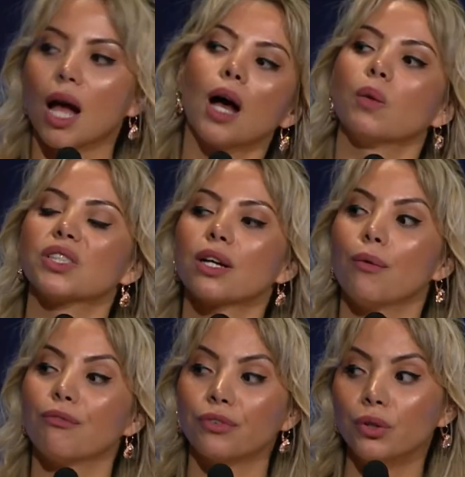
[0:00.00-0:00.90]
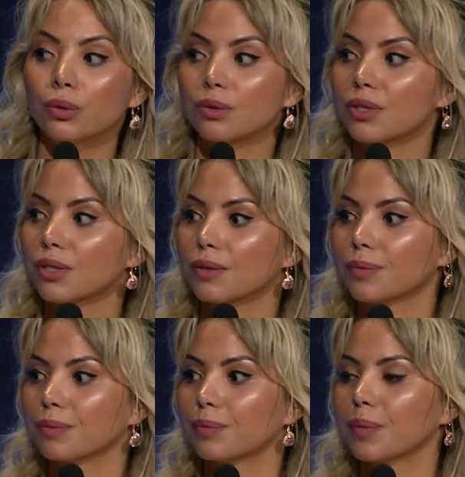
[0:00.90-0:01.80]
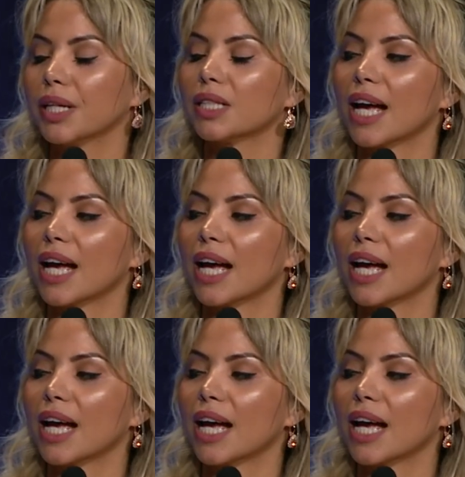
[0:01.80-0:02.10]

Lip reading: I was confused because